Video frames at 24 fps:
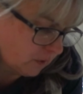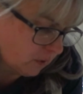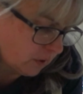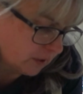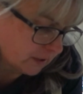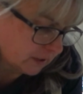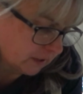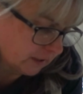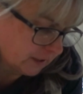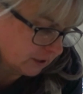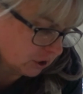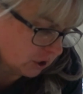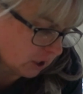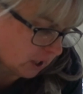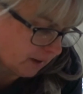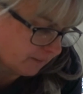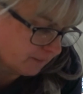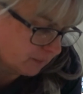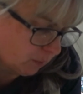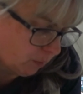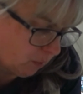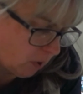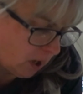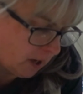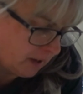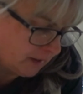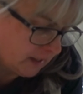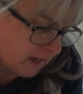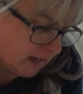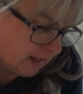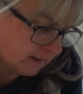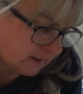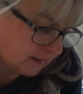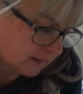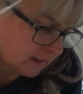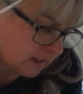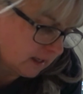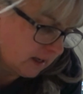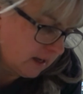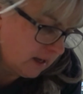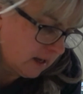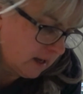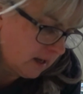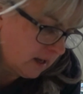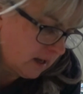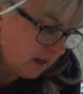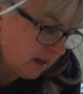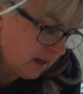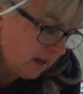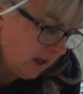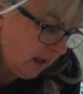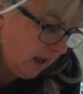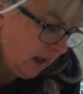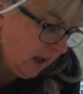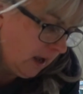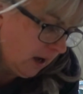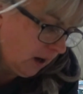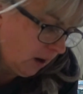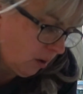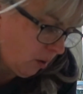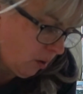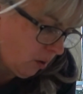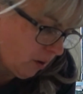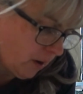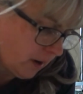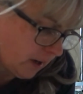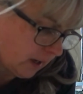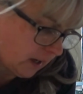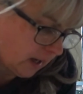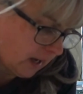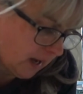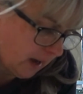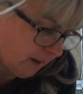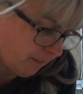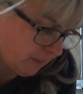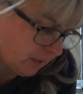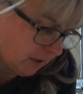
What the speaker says: coarsely chopped walnuts, 1/4 cup